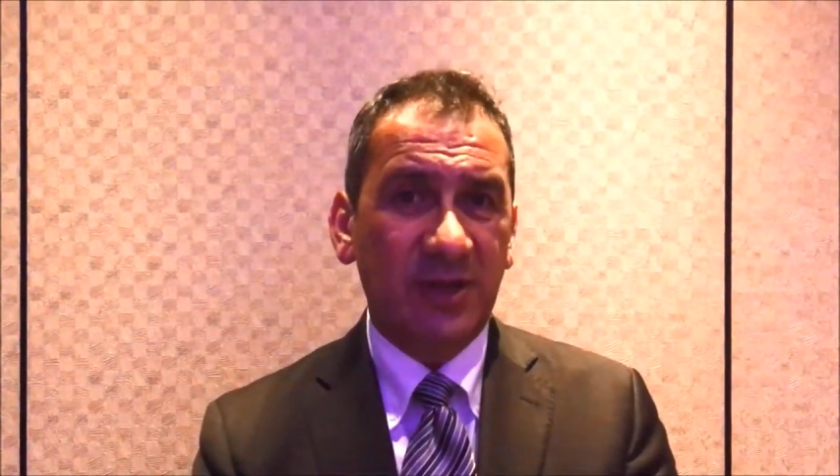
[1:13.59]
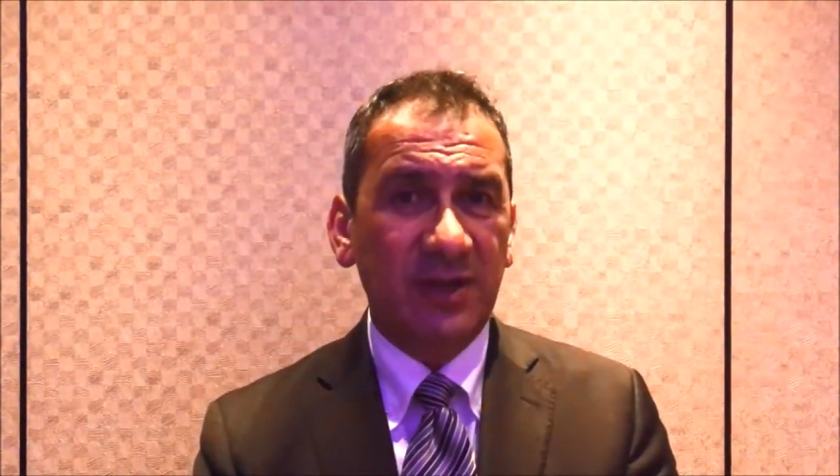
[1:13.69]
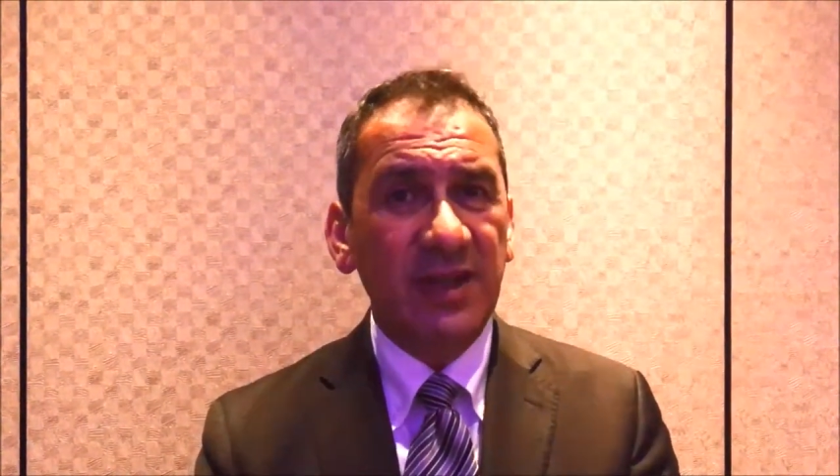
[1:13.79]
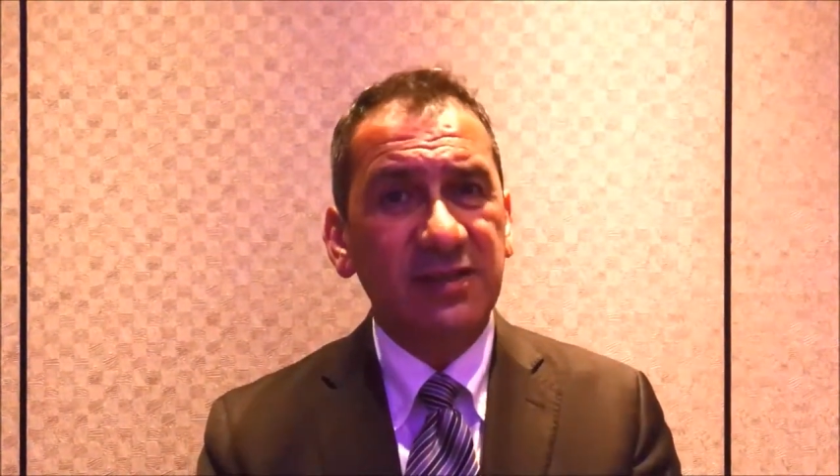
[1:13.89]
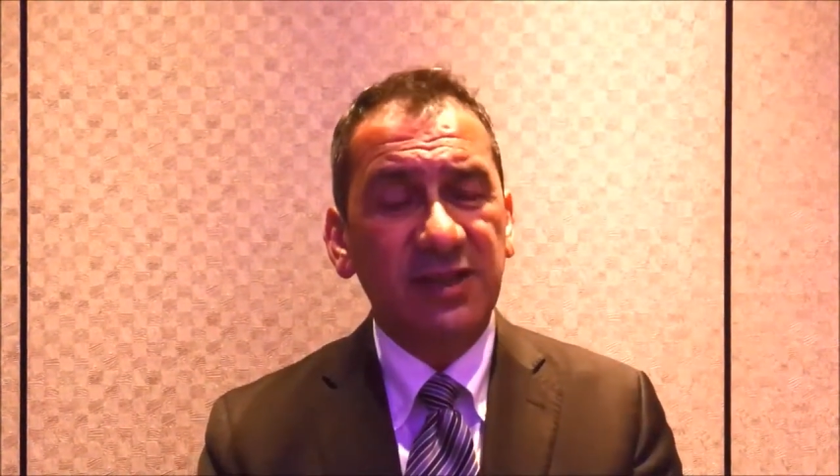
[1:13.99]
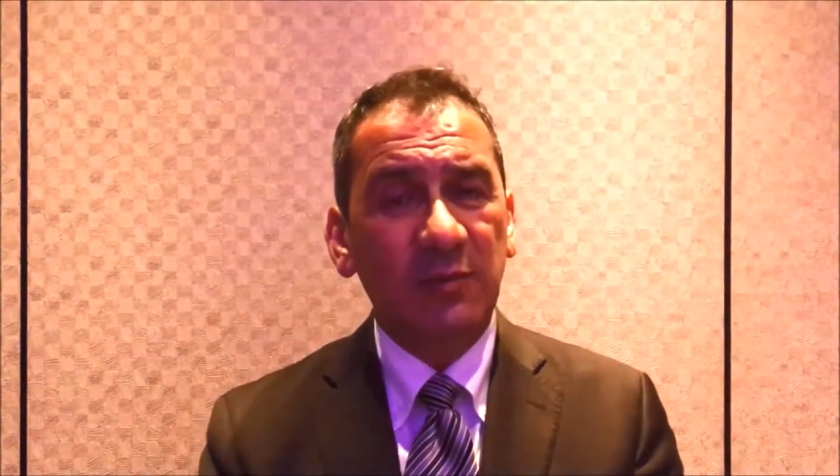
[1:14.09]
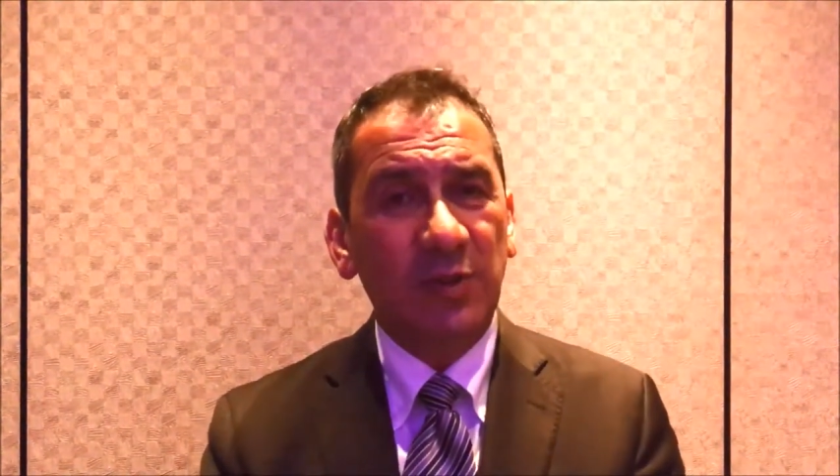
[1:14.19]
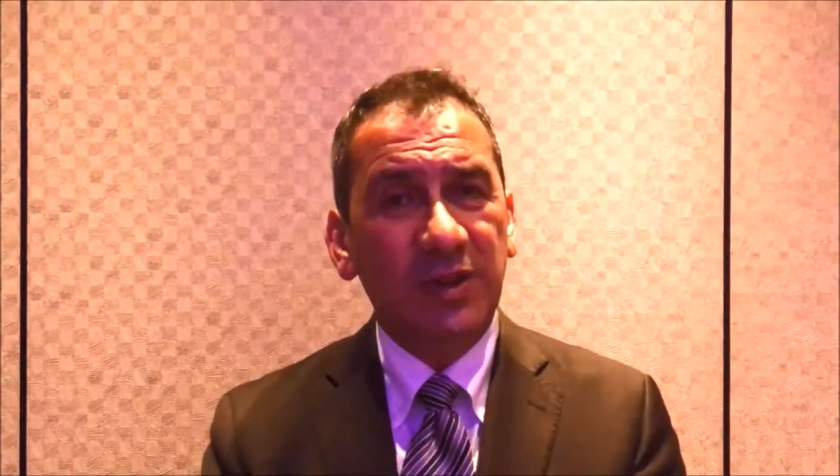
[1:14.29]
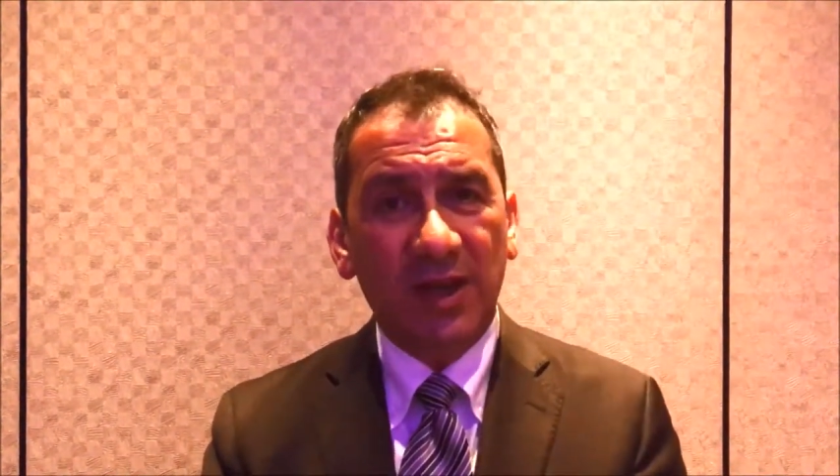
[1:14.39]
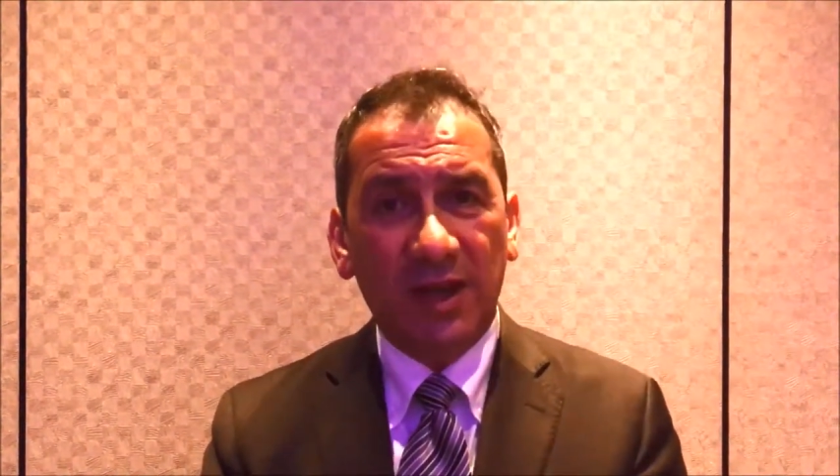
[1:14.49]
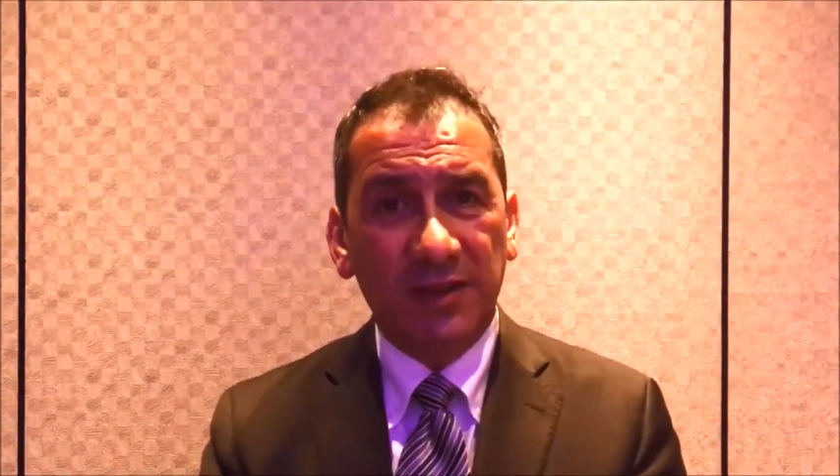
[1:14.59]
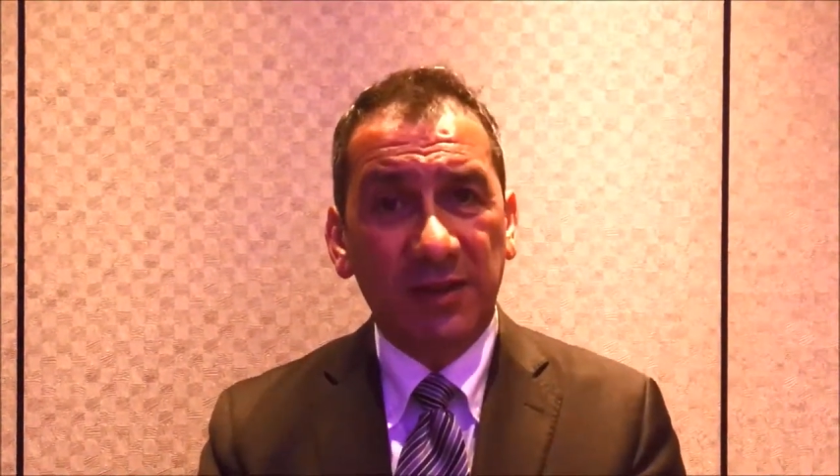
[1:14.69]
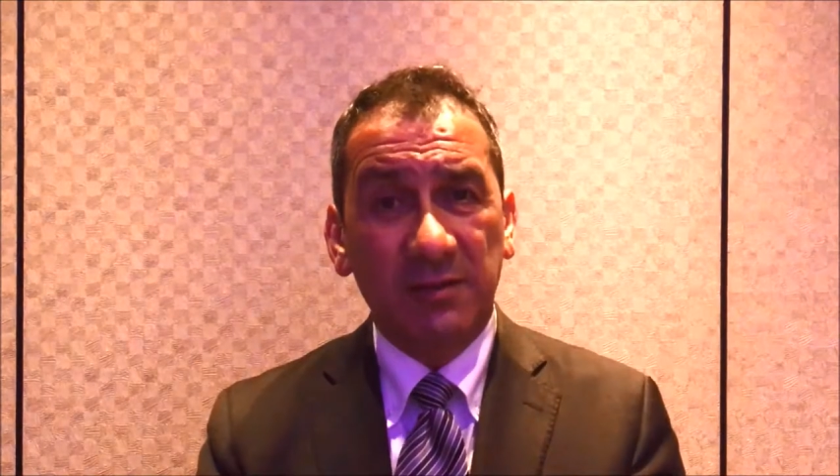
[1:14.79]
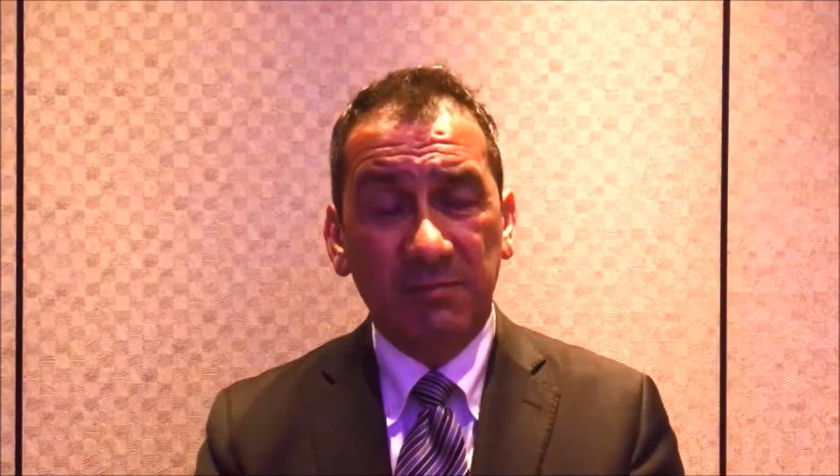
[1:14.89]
Connecting with other